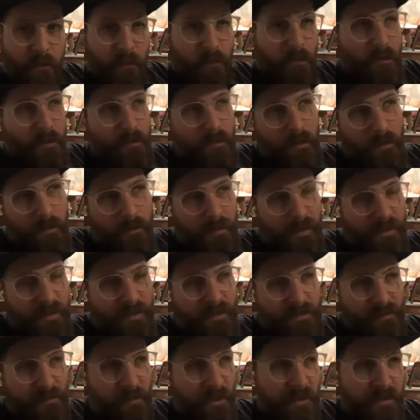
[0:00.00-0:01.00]
Well, I mean, it
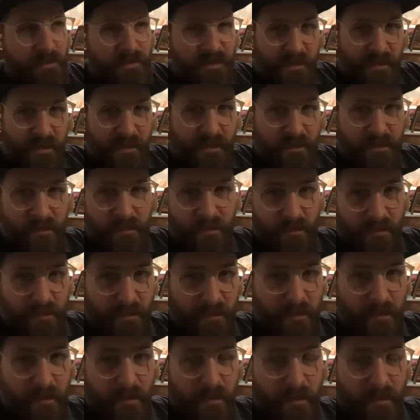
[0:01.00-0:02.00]
just made sense.
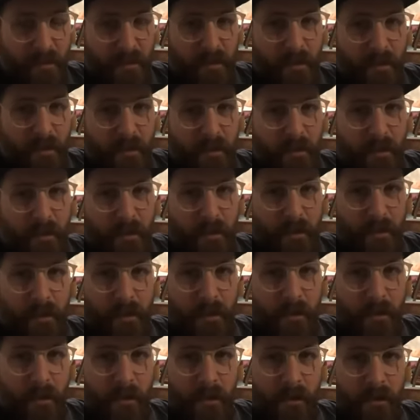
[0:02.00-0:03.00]

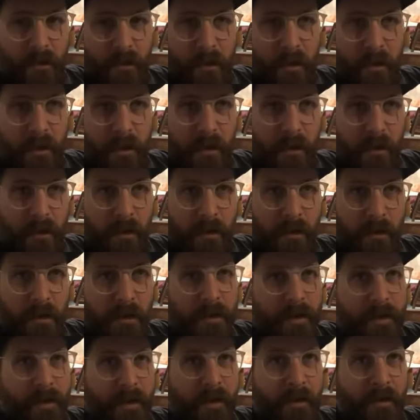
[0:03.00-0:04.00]
You know, like,
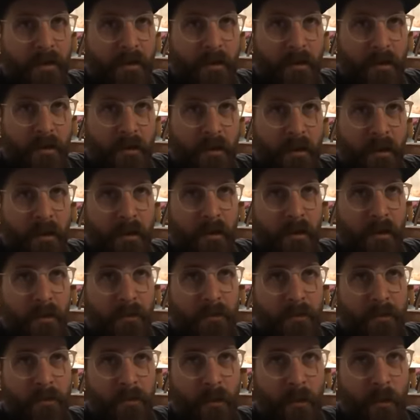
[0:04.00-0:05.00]
and I had already gone
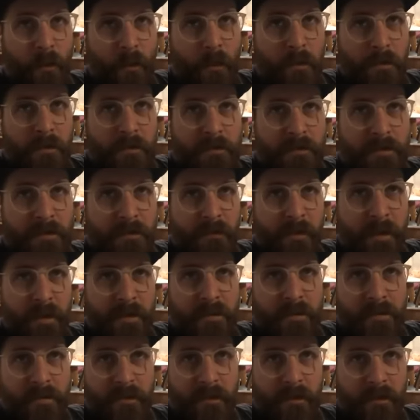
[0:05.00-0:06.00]
through one
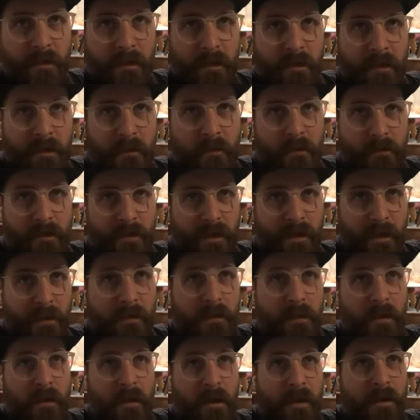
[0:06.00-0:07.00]
semester.
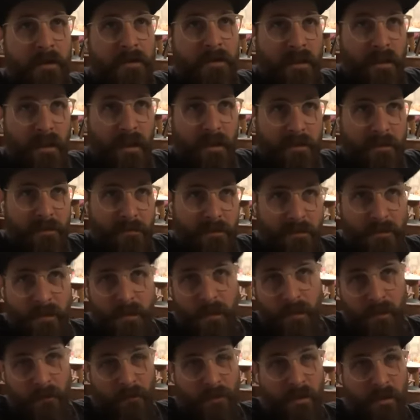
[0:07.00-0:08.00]
Dr. Dini's class was
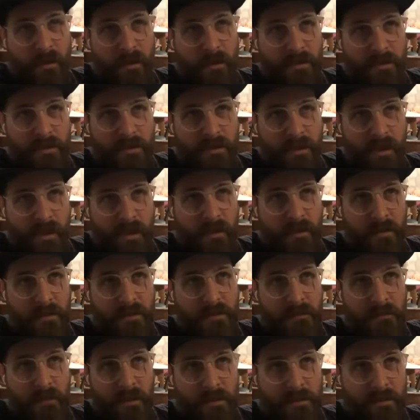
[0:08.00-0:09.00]
going to be the second
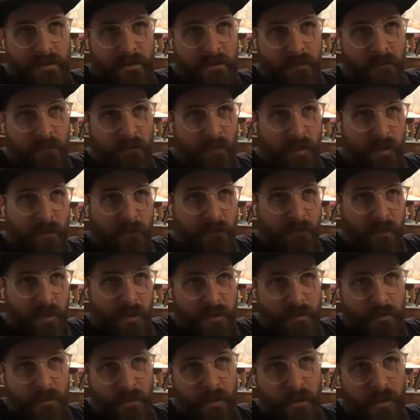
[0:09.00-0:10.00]
semester of my
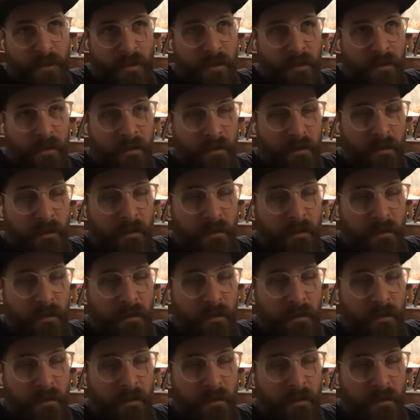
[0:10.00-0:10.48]
freshman year.